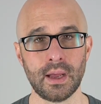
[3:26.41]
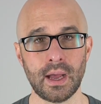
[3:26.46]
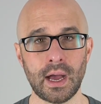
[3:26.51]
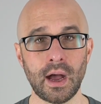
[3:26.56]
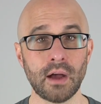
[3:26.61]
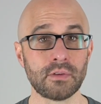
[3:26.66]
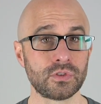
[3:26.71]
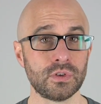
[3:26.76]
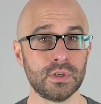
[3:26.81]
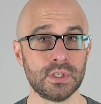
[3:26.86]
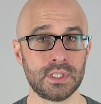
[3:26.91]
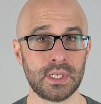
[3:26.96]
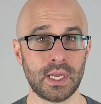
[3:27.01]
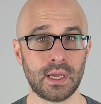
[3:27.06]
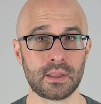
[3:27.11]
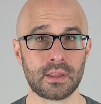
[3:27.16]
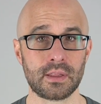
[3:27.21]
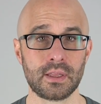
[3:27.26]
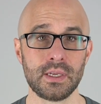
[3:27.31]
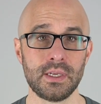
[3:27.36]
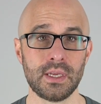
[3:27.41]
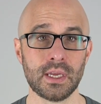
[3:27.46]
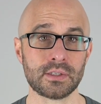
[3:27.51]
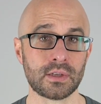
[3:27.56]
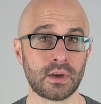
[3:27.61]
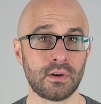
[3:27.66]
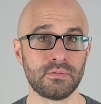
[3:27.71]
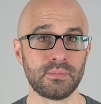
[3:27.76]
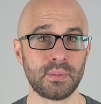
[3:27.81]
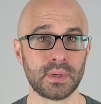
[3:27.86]
After his death,
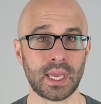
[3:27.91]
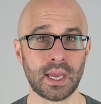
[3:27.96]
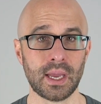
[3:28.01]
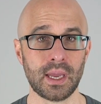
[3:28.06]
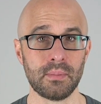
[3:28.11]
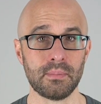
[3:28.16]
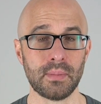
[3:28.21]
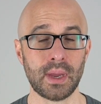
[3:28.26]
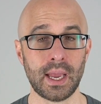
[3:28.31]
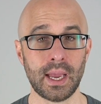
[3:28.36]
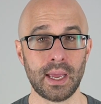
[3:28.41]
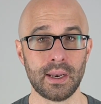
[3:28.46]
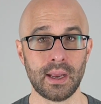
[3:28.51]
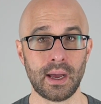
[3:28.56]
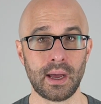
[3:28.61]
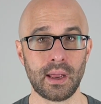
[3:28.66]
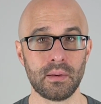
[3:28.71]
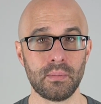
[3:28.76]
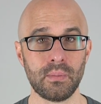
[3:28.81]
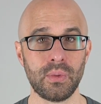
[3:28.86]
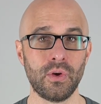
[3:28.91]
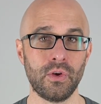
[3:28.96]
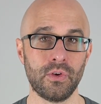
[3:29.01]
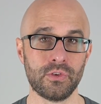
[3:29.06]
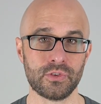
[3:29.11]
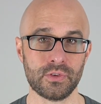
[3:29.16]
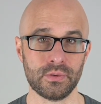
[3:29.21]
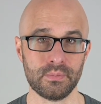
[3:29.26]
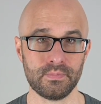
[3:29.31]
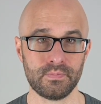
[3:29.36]
Yezhov became an
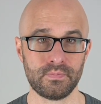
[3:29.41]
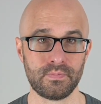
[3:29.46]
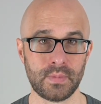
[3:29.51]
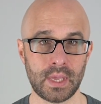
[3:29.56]
unperson.